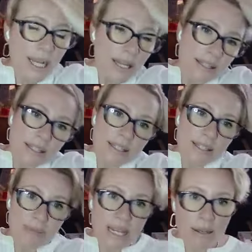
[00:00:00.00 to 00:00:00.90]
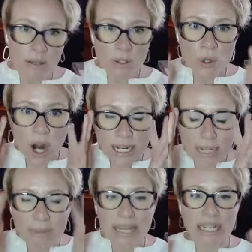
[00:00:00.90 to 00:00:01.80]
This is me trying
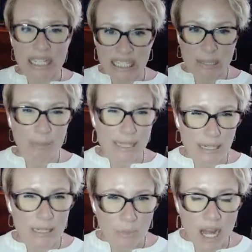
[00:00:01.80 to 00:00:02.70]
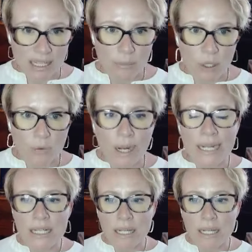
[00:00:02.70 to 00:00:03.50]
to make it as explicit as possible, right?